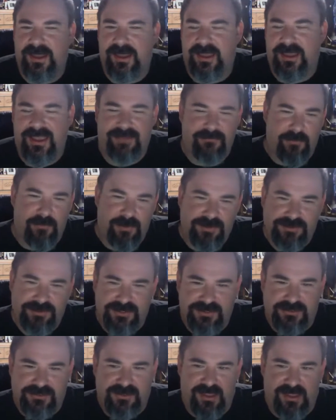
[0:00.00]
Even when
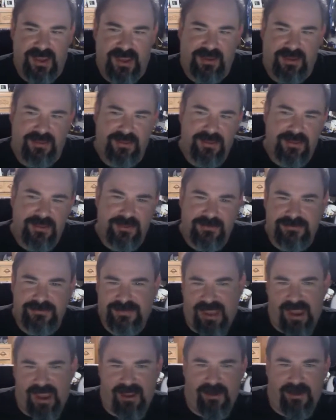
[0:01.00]
she's like
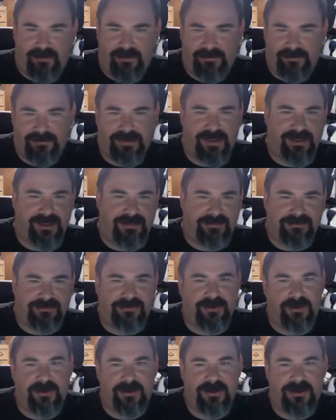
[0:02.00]
down and
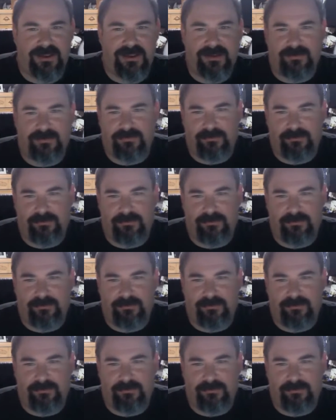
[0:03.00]
dirty,